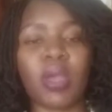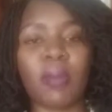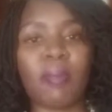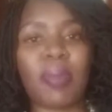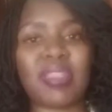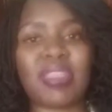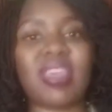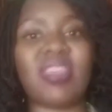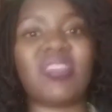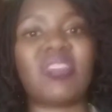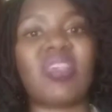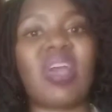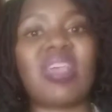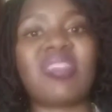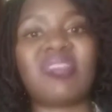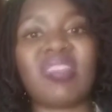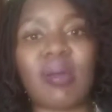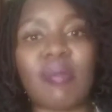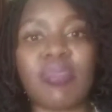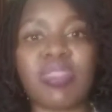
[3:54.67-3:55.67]
But there's
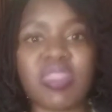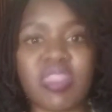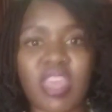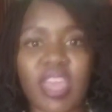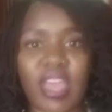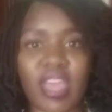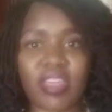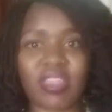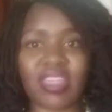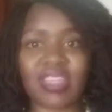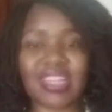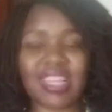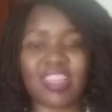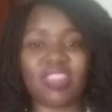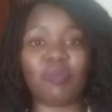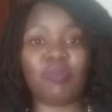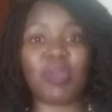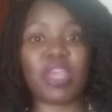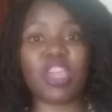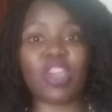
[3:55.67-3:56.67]
something that
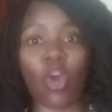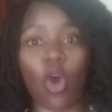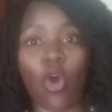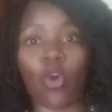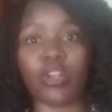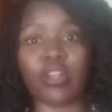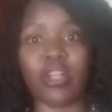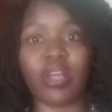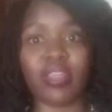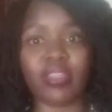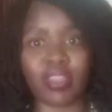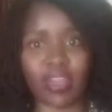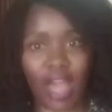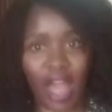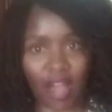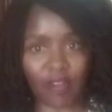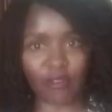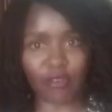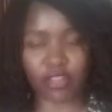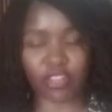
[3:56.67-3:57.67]
is beyond the
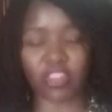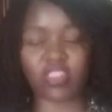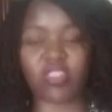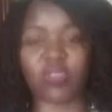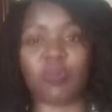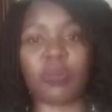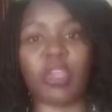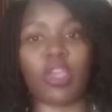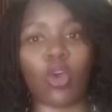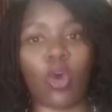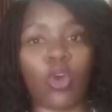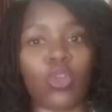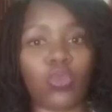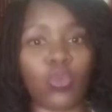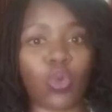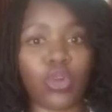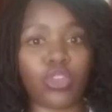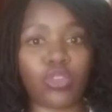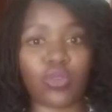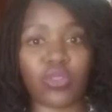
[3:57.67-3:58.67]
average. It's beyond
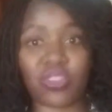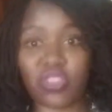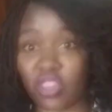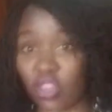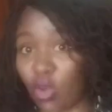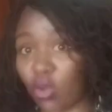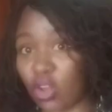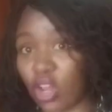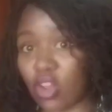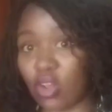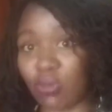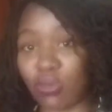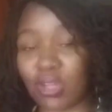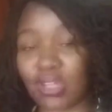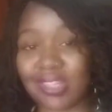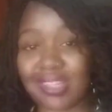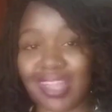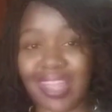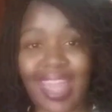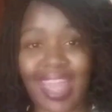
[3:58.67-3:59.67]
what you see on a
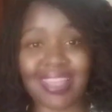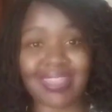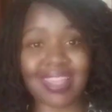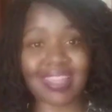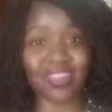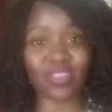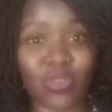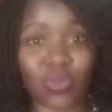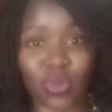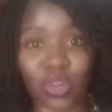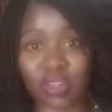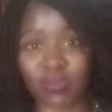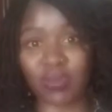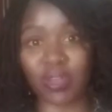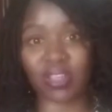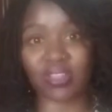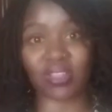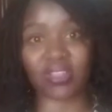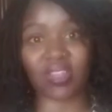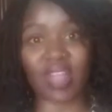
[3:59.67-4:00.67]
normal day, and that what
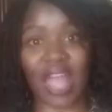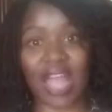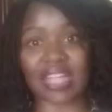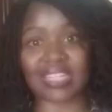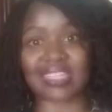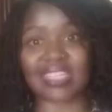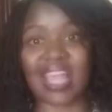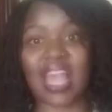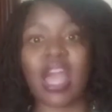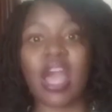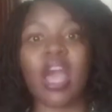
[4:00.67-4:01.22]
makes us us.